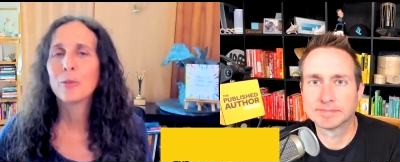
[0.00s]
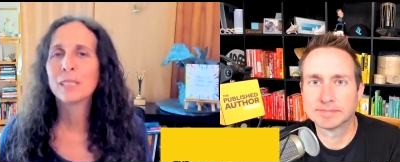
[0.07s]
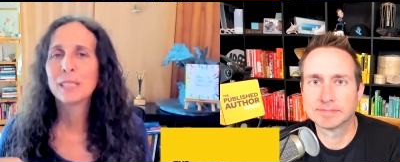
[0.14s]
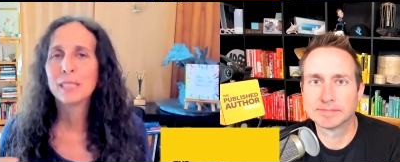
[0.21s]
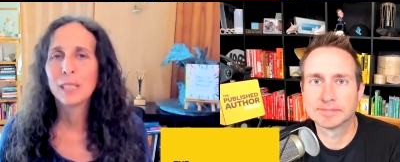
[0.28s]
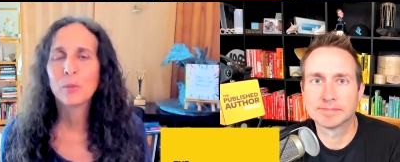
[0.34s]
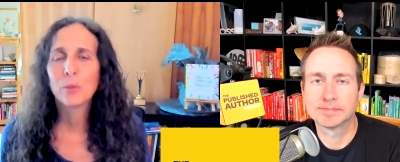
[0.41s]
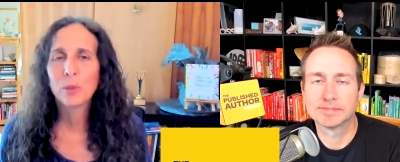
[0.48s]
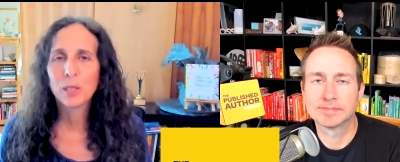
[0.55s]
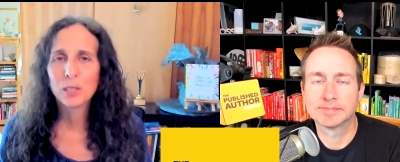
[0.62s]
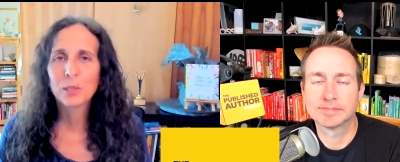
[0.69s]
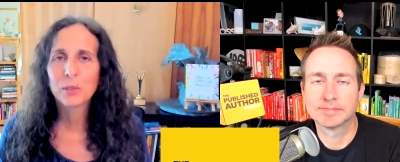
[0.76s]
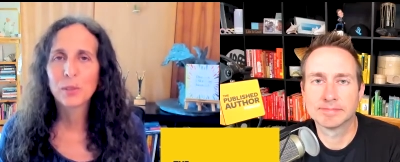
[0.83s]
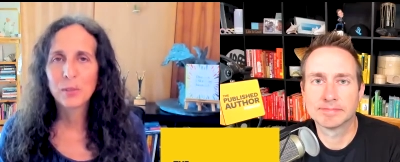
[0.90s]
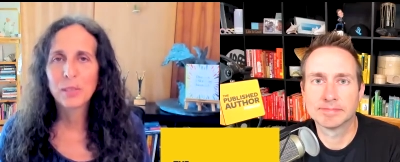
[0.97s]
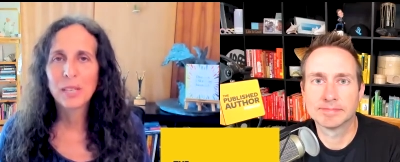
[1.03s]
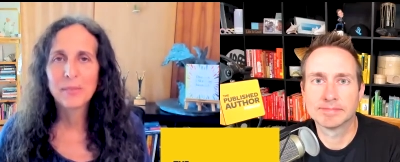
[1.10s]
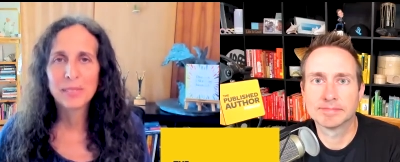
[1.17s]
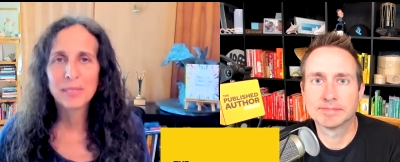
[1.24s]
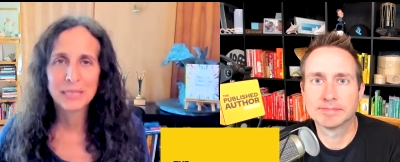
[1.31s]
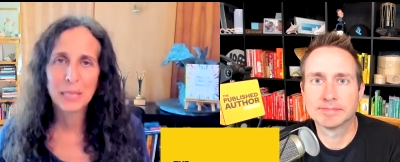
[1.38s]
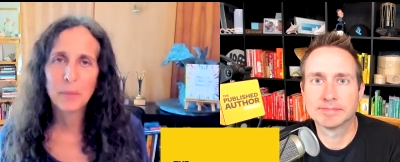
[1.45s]
Speaker 1: what didn't work so I don't have
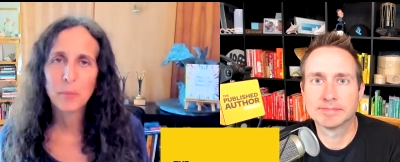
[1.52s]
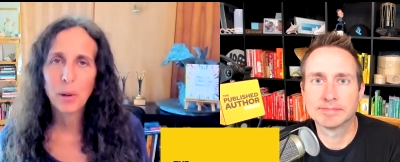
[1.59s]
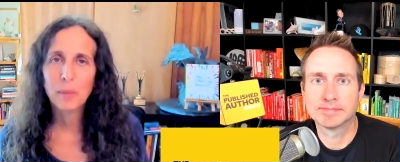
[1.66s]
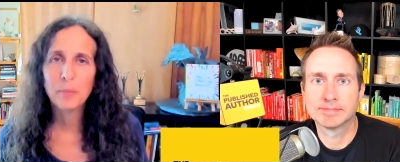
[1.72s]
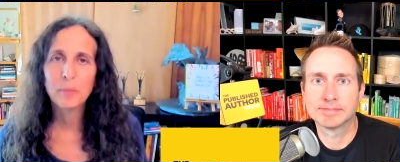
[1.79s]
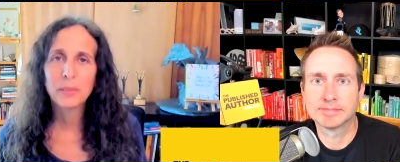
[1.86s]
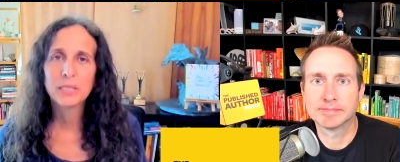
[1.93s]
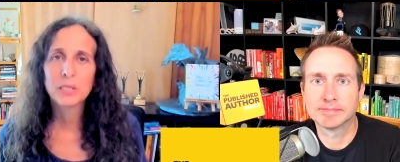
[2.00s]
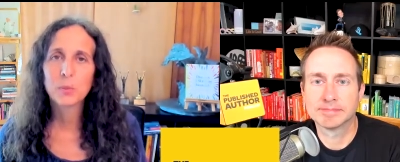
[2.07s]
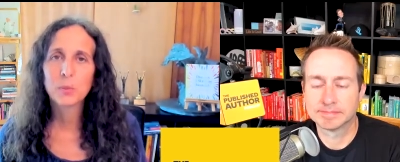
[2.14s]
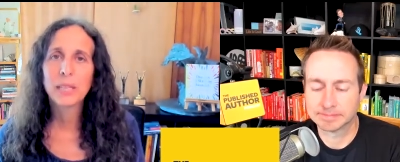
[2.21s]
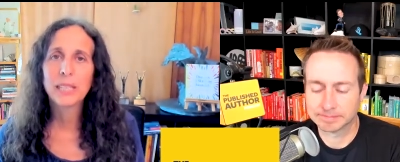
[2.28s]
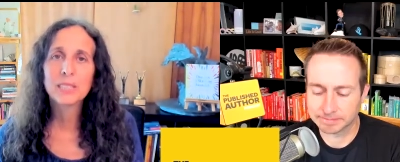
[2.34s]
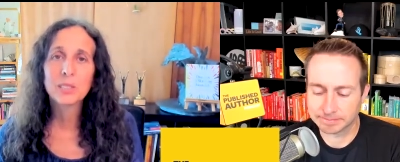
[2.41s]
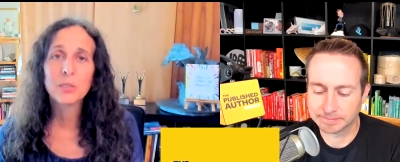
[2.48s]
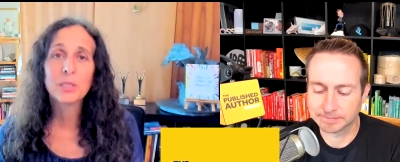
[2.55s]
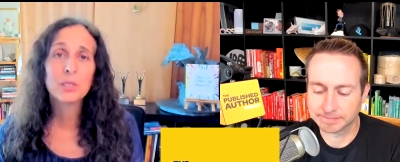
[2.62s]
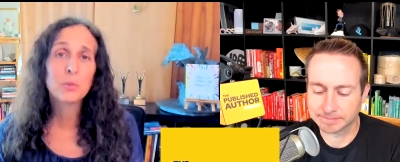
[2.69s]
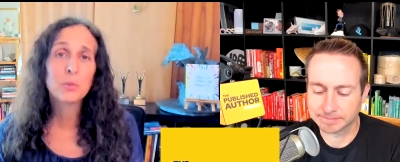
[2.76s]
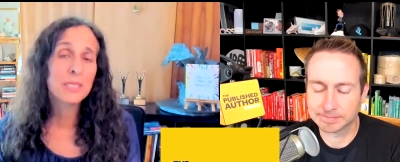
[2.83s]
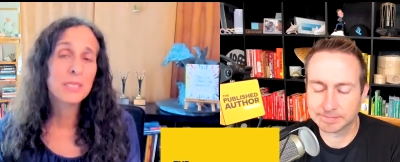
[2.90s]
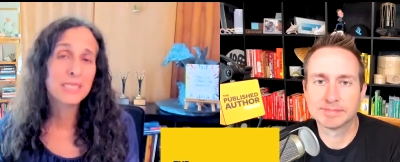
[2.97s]
the same problem this week. So
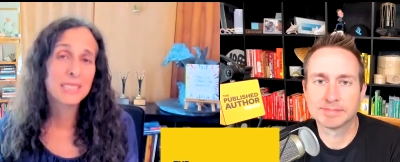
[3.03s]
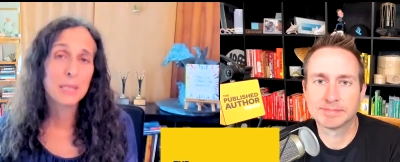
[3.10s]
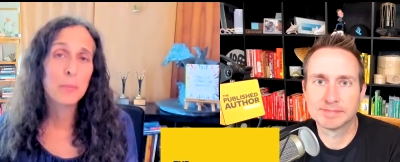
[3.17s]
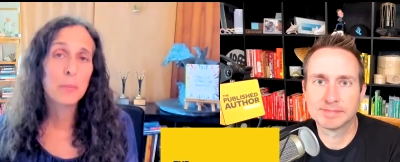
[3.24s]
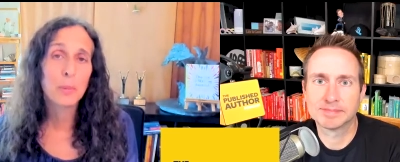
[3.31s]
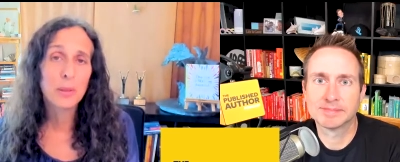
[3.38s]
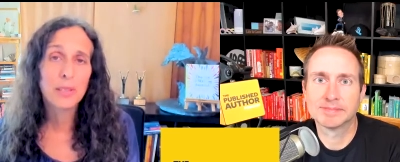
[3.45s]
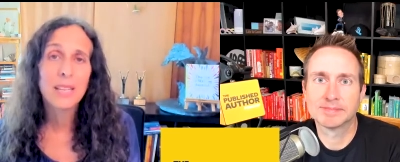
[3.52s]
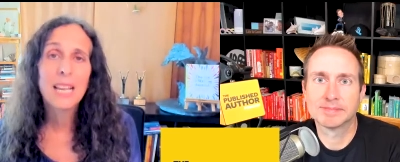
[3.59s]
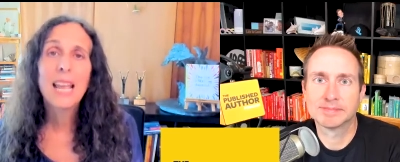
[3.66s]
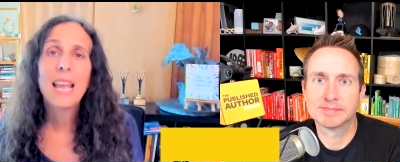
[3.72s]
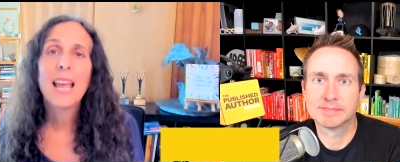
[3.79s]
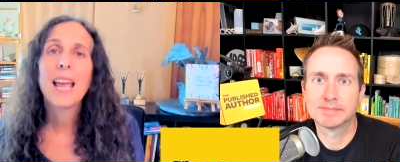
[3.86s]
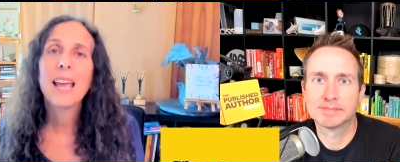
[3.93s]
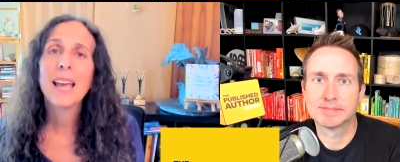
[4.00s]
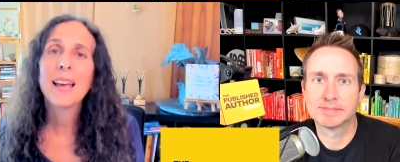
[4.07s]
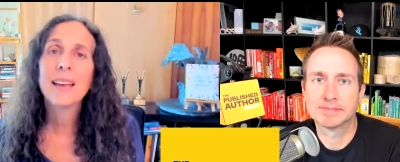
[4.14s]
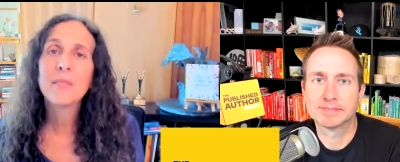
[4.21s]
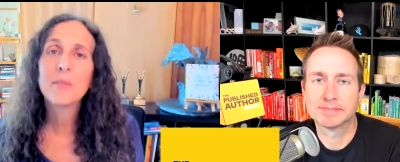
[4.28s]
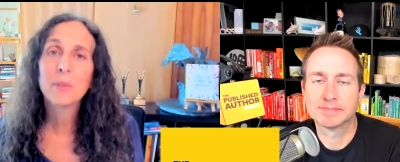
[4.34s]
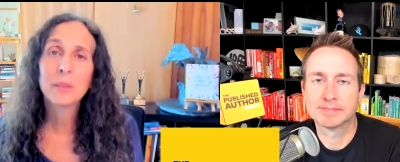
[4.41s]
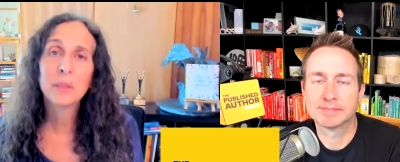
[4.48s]
it's really simple
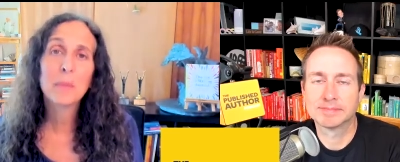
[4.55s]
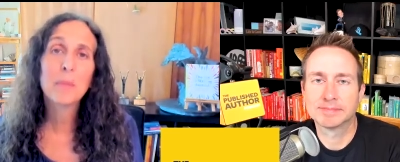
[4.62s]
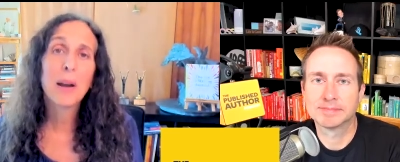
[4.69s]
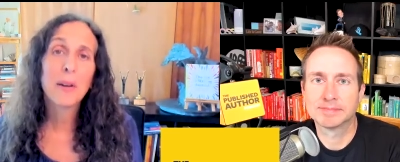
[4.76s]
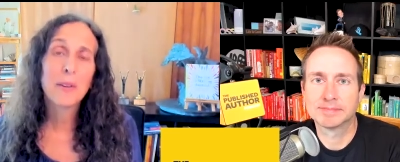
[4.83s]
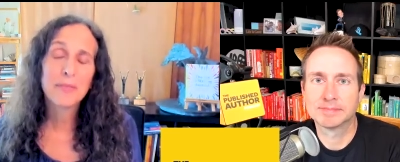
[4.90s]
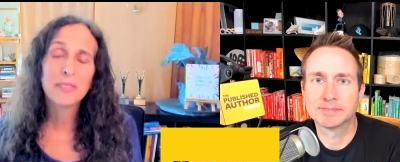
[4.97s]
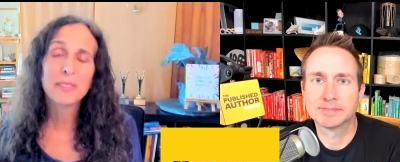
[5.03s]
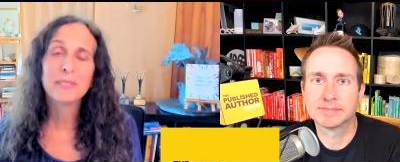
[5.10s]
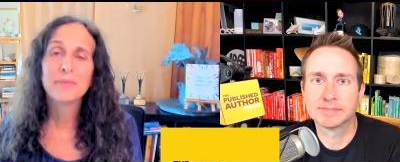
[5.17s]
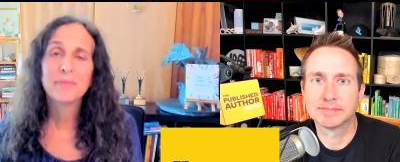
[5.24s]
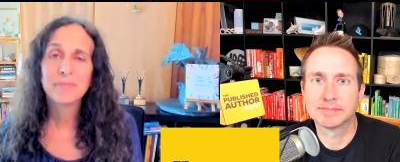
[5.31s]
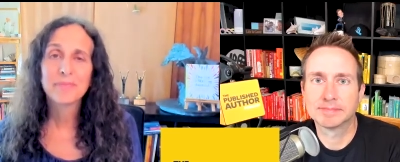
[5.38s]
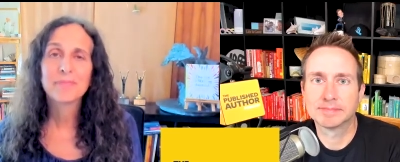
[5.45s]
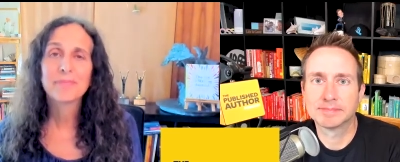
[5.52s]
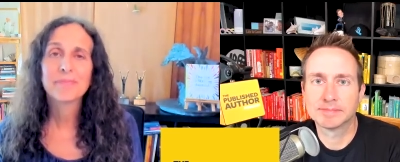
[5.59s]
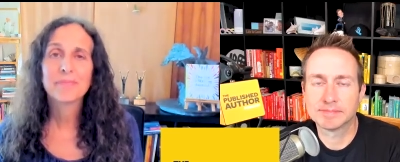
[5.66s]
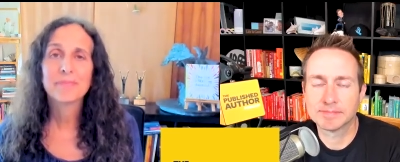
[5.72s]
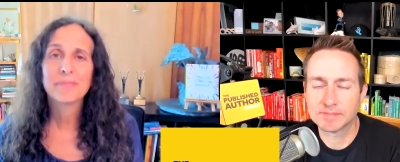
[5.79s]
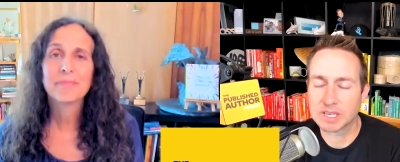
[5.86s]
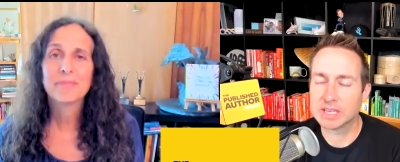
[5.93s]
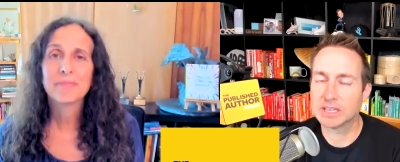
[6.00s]
and really powerful.
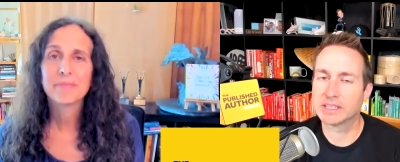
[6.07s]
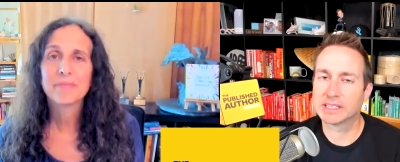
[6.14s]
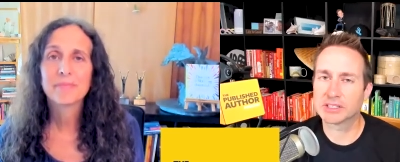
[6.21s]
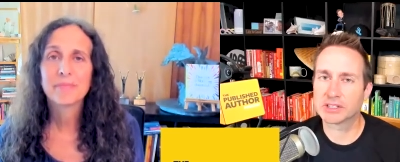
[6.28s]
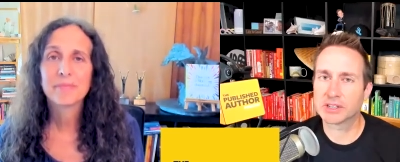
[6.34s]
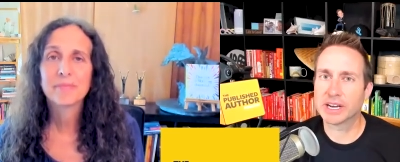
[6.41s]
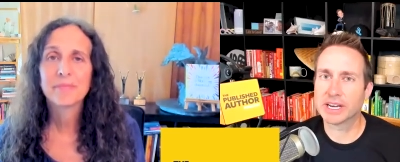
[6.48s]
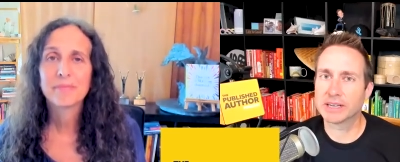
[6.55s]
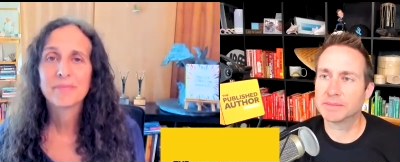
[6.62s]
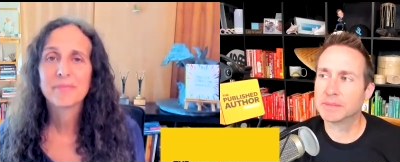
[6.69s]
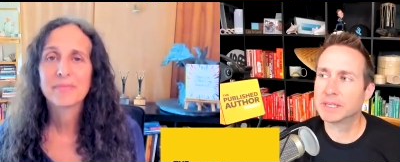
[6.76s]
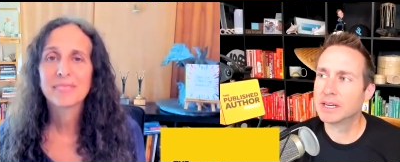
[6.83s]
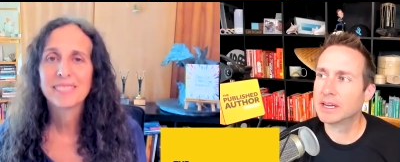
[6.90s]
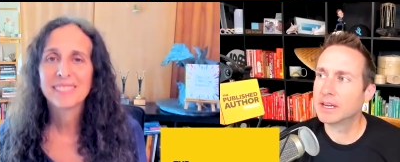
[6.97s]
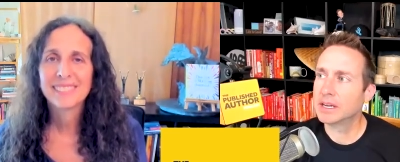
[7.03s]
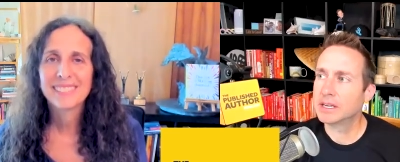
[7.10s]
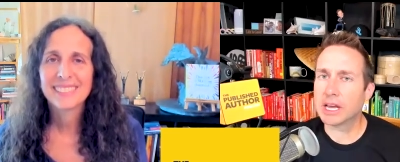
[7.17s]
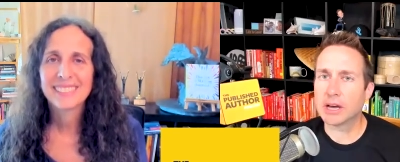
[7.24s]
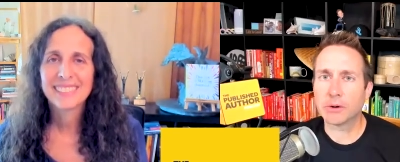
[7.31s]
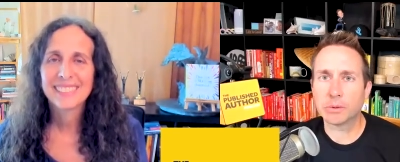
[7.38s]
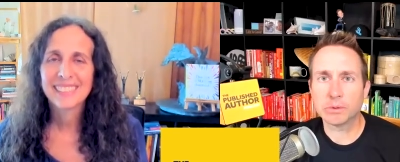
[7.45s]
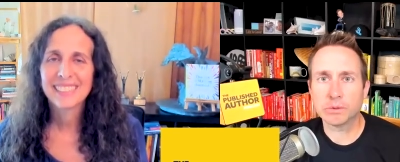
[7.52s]
Speaker 2: Oh, that's great.
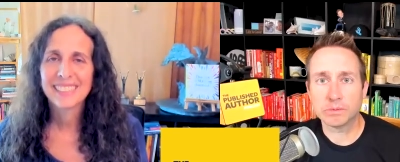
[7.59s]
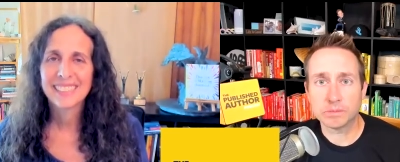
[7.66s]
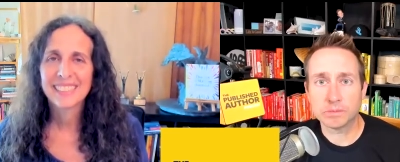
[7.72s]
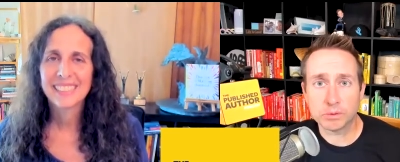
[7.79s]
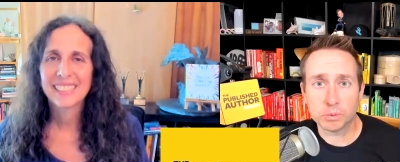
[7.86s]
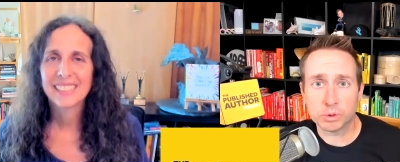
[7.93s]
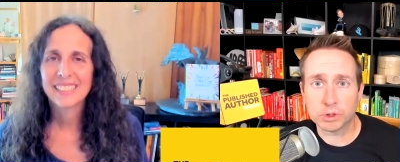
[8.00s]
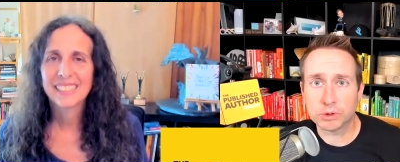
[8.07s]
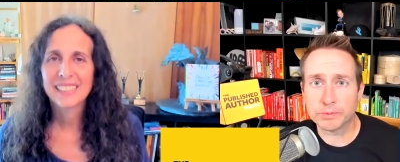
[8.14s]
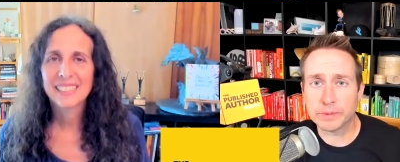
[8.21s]
Now, you